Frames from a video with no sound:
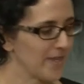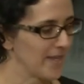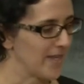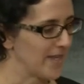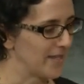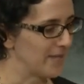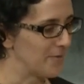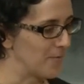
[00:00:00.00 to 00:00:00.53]

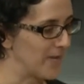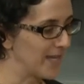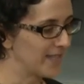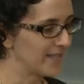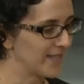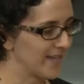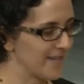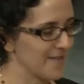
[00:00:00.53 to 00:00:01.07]
And we get
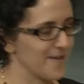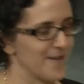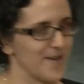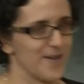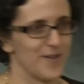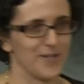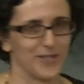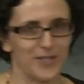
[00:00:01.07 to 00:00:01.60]

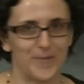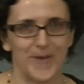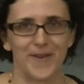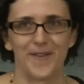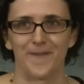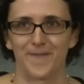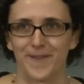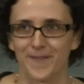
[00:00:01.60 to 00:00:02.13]
together just
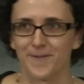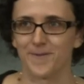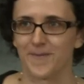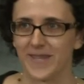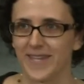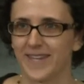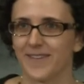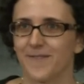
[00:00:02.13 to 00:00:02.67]
about every other
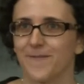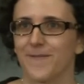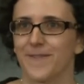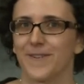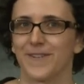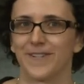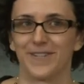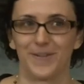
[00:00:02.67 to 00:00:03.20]
week
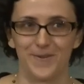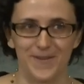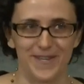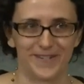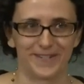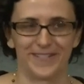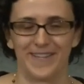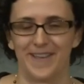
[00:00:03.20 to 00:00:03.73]
for two
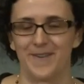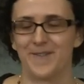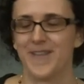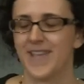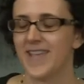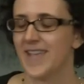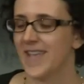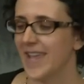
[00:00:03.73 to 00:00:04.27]
years now,
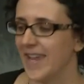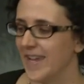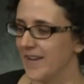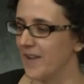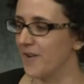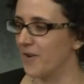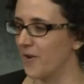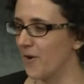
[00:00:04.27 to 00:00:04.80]
and
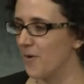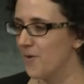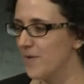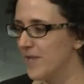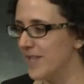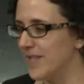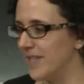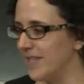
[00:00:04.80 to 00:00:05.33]
our goal
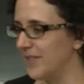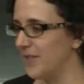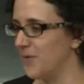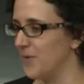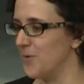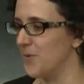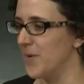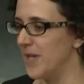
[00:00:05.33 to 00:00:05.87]
is
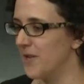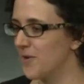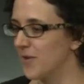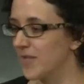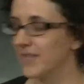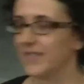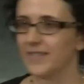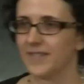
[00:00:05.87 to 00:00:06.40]
to
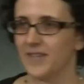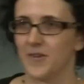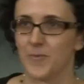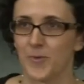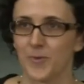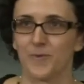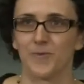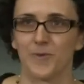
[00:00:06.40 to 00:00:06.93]
increase and
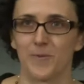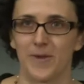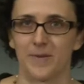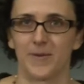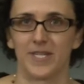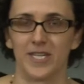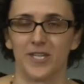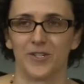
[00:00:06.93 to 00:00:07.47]
improve the way
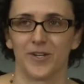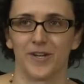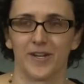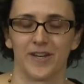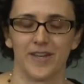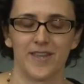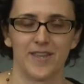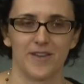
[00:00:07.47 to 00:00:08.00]
we teach
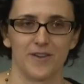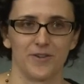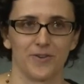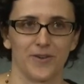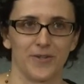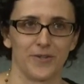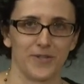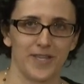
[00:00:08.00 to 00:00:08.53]
our
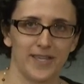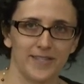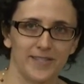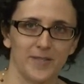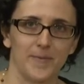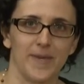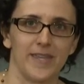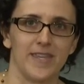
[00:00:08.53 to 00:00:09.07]
undergraduate
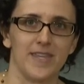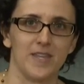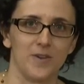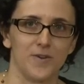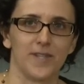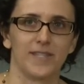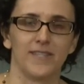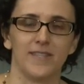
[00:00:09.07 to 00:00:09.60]
classes by
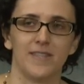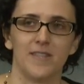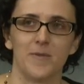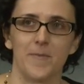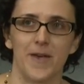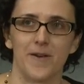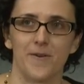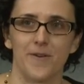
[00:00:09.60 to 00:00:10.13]
increasing the
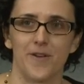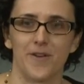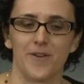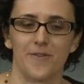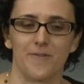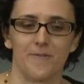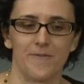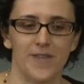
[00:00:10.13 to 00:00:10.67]
amount
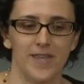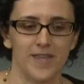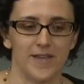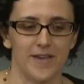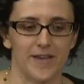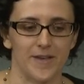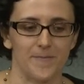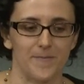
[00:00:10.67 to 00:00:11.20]
of
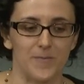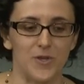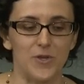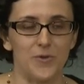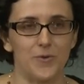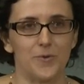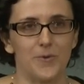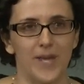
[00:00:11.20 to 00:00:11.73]
um,
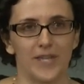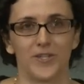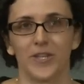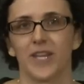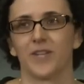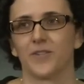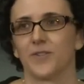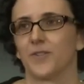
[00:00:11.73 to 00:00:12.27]
new
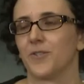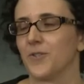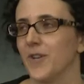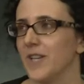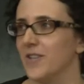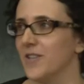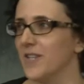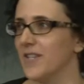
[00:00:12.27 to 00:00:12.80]
educational
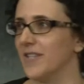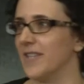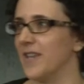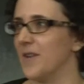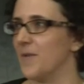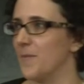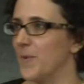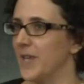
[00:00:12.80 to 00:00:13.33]
strategies
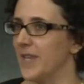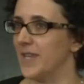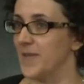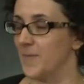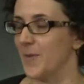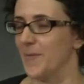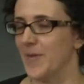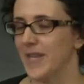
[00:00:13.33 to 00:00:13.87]
that we
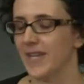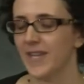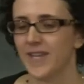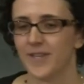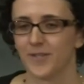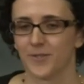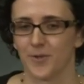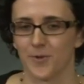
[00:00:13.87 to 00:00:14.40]
implement.
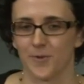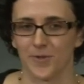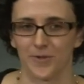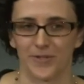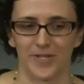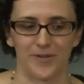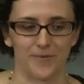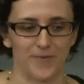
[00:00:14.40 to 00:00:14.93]
So
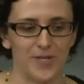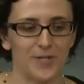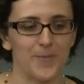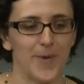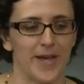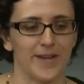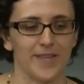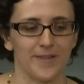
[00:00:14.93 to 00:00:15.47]
there's a rich
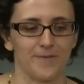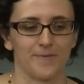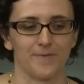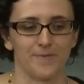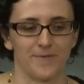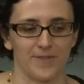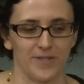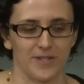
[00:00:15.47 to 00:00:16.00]
body of
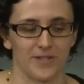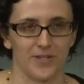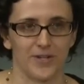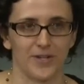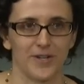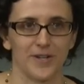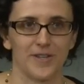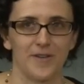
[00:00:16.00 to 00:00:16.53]

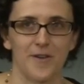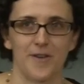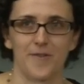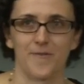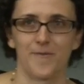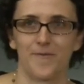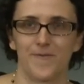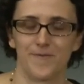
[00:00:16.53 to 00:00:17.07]
literature
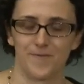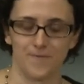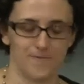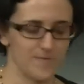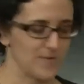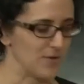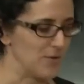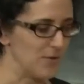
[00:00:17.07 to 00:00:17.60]
of
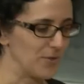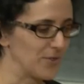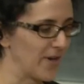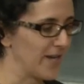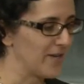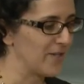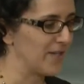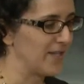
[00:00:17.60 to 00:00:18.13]
new
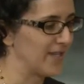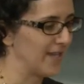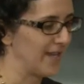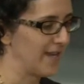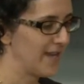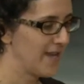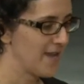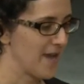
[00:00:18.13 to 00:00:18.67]
strategies
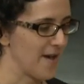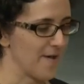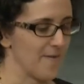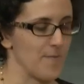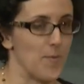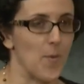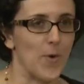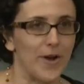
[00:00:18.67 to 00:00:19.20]
that
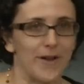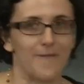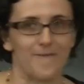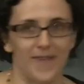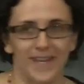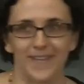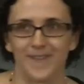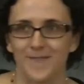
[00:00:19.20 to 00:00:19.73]
are more
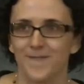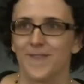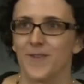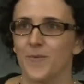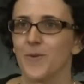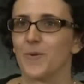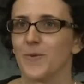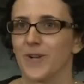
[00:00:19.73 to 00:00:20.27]
effective
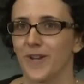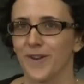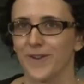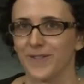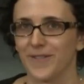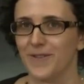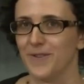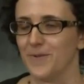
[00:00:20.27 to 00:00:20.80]
than what we're
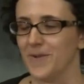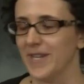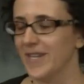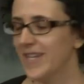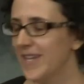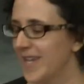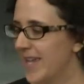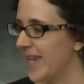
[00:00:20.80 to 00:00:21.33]
currently
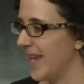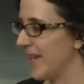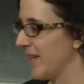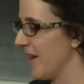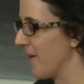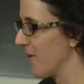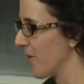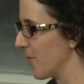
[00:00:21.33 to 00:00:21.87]
doing.
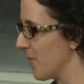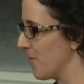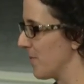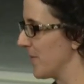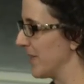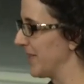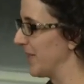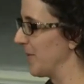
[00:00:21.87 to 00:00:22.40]
And our goal
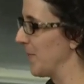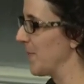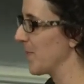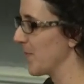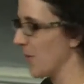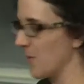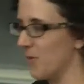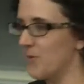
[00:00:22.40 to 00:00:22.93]
was to
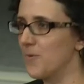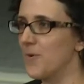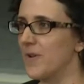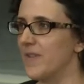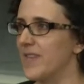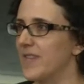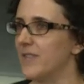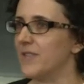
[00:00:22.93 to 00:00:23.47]
go through
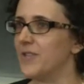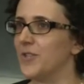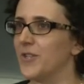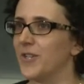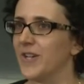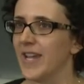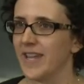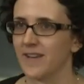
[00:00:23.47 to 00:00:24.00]
all that
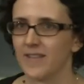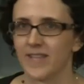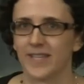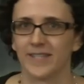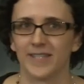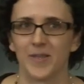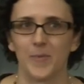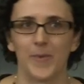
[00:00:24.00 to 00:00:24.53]
literature,
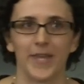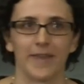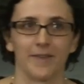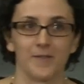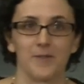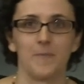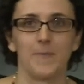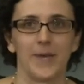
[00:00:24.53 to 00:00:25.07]
analyze it, pick
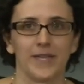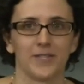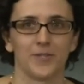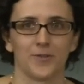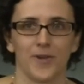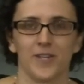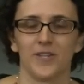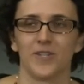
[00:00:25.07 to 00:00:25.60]
out the best
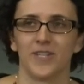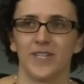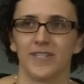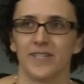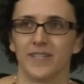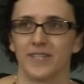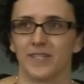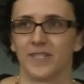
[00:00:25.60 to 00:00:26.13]
strategies,
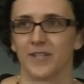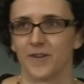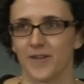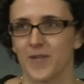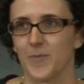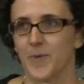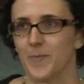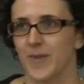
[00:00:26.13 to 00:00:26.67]
and then start
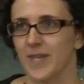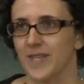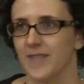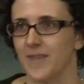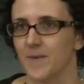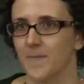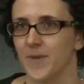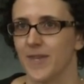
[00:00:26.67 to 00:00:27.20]
implementing
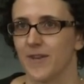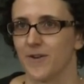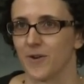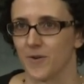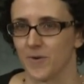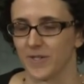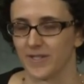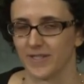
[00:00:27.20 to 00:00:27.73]
them in our
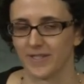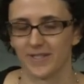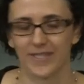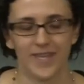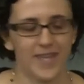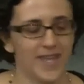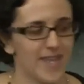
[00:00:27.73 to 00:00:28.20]
courses.